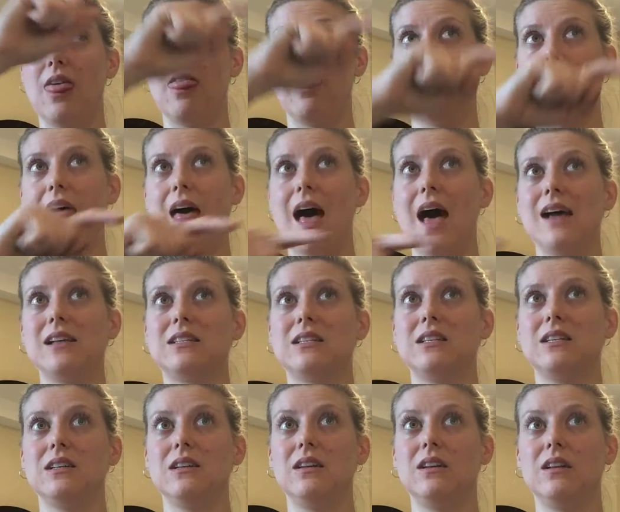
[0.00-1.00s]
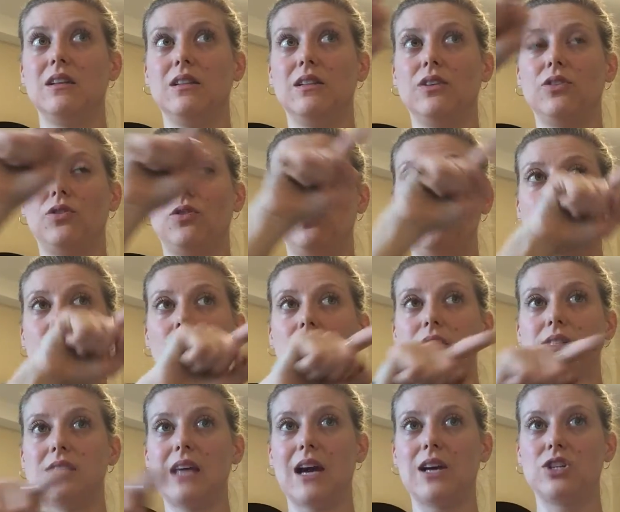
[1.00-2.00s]
That
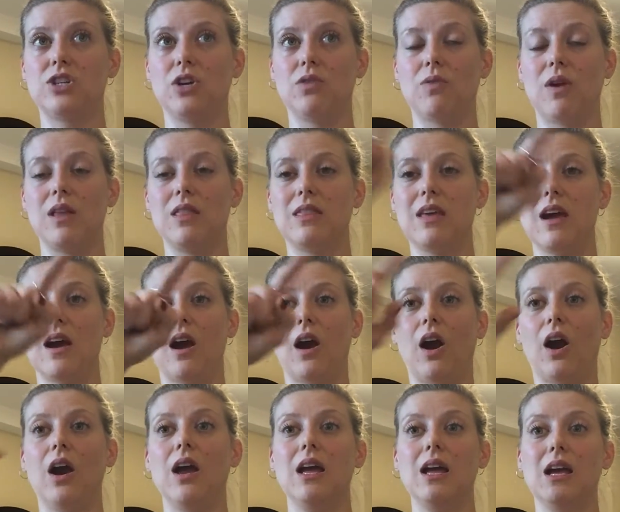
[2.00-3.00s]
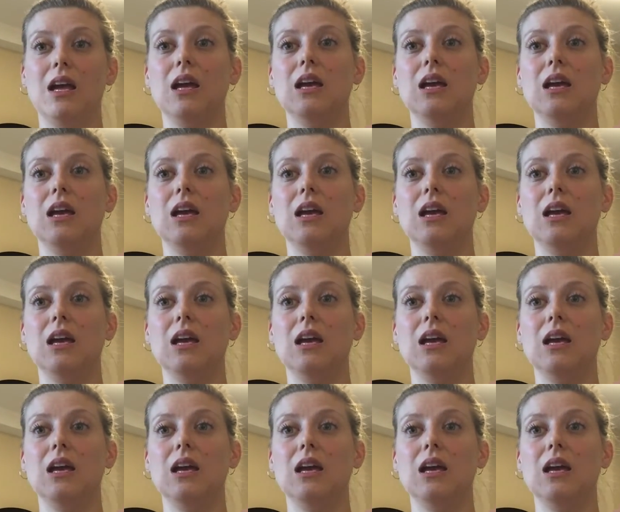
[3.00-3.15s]
little section right there